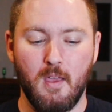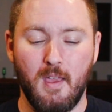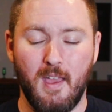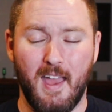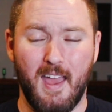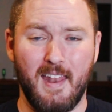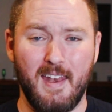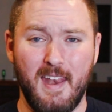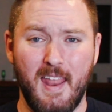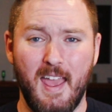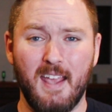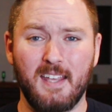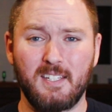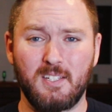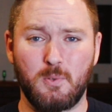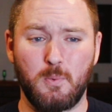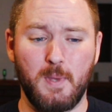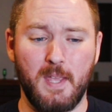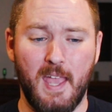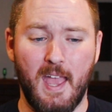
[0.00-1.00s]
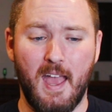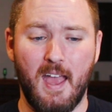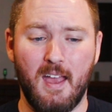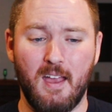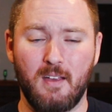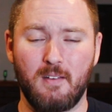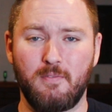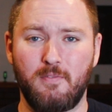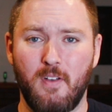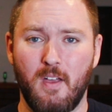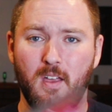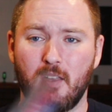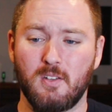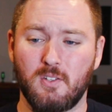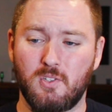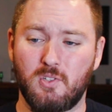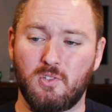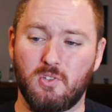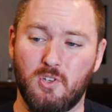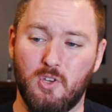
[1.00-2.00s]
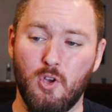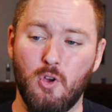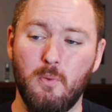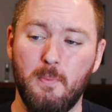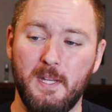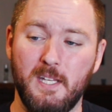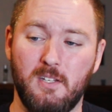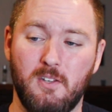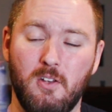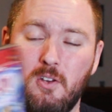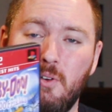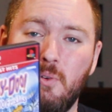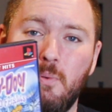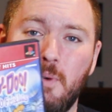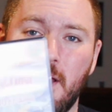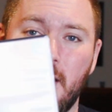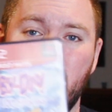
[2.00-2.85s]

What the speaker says: And next we have Scooby-Doo